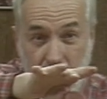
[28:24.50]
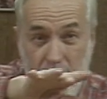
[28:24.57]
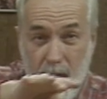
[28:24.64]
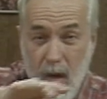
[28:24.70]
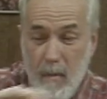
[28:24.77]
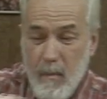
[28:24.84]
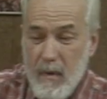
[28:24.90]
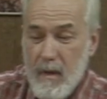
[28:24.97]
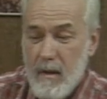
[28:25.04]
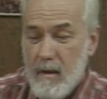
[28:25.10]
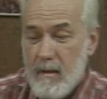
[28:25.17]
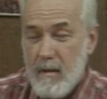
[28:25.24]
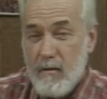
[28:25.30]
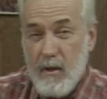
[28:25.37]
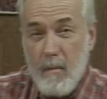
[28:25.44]

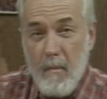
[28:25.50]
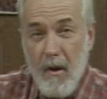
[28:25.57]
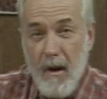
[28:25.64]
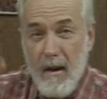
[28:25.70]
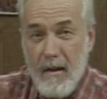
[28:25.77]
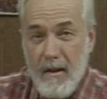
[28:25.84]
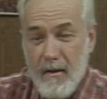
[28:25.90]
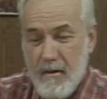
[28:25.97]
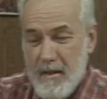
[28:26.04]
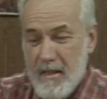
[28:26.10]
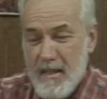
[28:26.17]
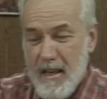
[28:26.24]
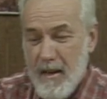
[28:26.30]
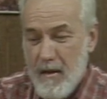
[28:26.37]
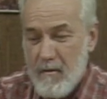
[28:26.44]
jumping, if it's a marlin or a
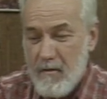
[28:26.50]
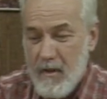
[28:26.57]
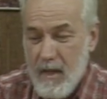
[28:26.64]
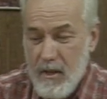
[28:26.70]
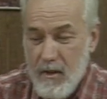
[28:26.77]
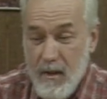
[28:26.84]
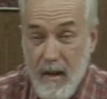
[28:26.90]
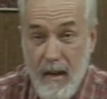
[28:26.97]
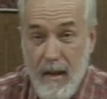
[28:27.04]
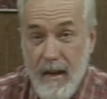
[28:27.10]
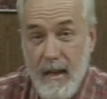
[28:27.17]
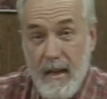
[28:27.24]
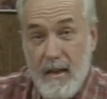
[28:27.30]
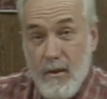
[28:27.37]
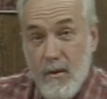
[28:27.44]
sailfish, and
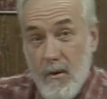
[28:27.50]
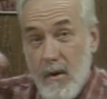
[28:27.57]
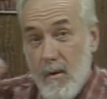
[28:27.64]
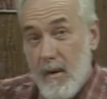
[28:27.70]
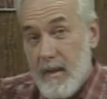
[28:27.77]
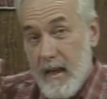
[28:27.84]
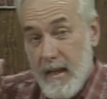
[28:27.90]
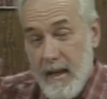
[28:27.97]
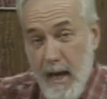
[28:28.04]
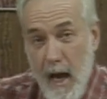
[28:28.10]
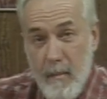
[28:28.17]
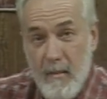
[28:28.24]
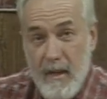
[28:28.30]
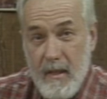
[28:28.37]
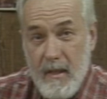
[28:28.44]
he's doing what the
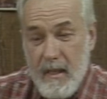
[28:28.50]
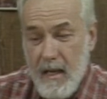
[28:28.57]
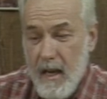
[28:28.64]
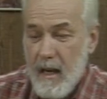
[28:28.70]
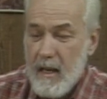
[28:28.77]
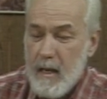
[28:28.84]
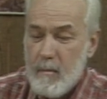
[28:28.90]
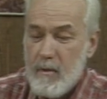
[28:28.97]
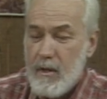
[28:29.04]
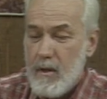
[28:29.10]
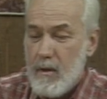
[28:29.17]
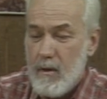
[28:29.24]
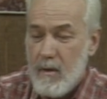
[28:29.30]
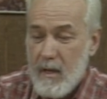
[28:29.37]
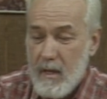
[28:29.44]
captain's telling him
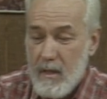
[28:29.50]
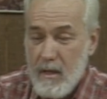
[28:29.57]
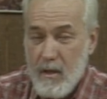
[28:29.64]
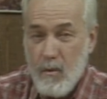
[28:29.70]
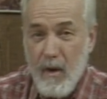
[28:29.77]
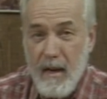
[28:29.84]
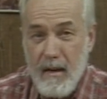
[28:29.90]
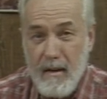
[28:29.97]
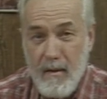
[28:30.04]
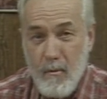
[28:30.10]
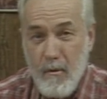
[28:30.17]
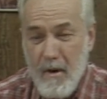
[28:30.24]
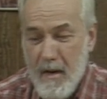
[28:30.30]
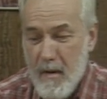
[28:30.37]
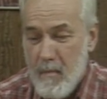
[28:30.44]
to, and he's sweating and
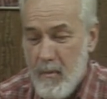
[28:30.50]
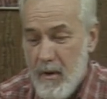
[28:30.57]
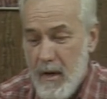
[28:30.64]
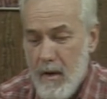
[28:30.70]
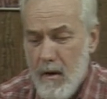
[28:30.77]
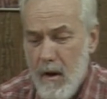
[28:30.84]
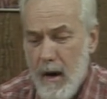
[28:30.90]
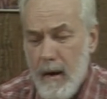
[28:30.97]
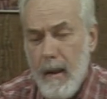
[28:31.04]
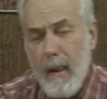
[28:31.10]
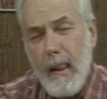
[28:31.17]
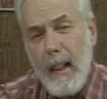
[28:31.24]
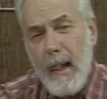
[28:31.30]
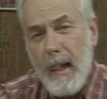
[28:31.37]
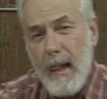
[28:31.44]
working pretty hard.
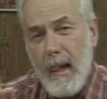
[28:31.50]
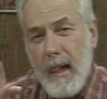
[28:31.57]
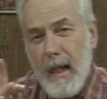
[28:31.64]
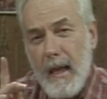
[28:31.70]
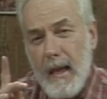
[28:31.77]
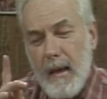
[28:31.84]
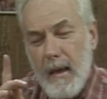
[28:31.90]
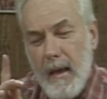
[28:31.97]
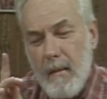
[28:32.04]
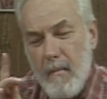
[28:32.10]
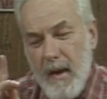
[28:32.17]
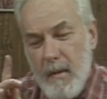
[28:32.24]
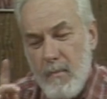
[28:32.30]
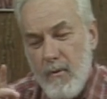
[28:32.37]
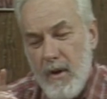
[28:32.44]
And
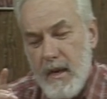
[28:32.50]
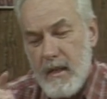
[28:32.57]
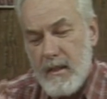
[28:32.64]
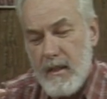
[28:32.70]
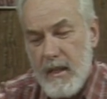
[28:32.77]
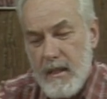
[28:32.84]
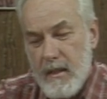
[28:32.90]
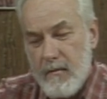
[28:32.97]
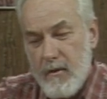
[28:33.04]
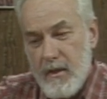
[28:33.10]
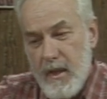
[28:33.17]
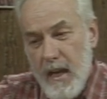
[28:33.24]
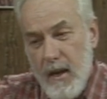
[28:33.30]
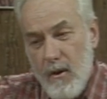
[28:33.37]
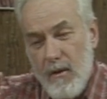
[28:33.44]
my point is this: if you
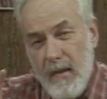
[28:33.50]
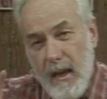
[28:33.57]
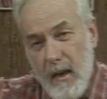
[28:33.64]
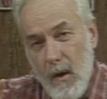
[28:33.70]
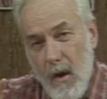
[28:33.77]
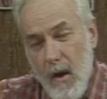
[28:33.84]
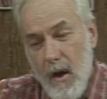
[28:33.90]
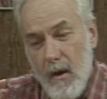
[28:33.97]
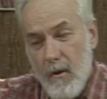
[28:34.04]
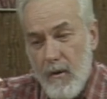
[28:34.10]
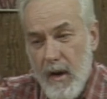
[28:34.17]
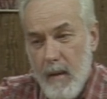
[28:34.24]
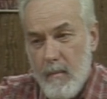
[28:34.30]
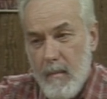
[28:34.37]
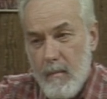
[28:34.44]
take on that long
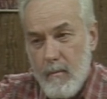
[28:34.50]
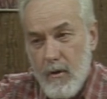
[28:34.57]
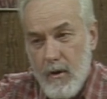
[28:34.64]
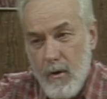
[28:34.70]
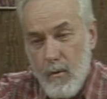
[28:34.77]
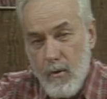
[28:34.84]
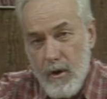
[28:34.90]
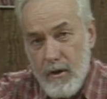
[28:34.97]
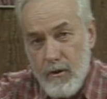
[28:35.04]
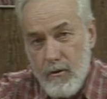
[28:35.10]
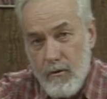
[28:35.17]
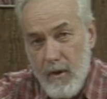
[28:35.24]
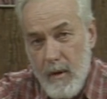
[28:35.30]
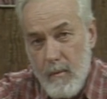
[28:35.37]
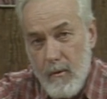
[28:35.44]
grip, put a wood
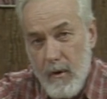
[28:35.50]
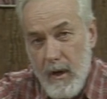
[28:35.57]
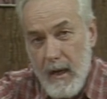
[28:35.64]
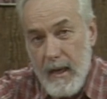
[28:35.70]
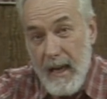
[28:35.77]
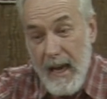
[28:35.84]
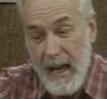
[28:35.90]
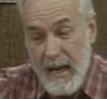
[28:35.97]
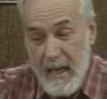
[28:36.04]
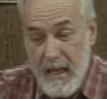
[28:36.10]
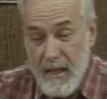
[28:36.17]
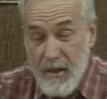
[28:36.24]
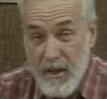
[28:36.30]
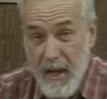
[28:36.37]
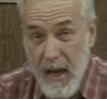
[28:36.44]
trim ring at
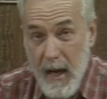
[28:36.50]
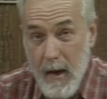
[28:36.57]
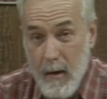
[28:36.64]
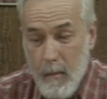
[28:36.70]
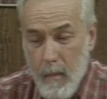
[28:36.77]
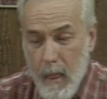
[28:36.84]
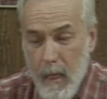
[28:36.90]
each end,